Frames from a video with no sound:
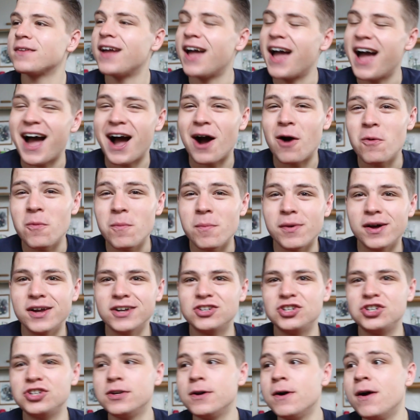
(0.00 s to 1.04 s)
how
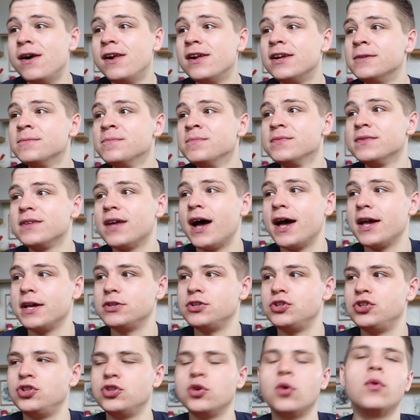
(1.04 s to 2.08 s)
much I
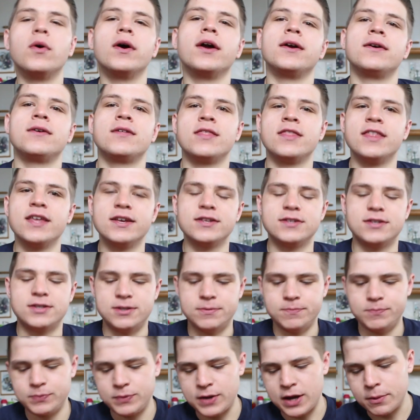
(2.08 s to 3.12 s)
enjoy
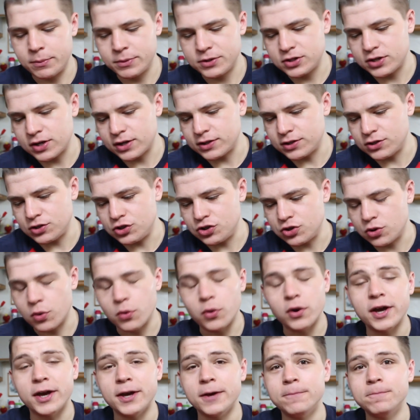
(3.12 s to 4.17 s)
this, how much I
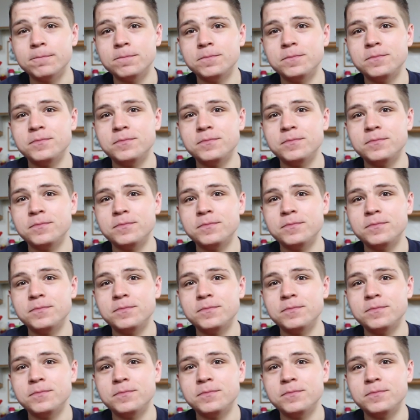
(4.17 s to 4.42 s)
enjoy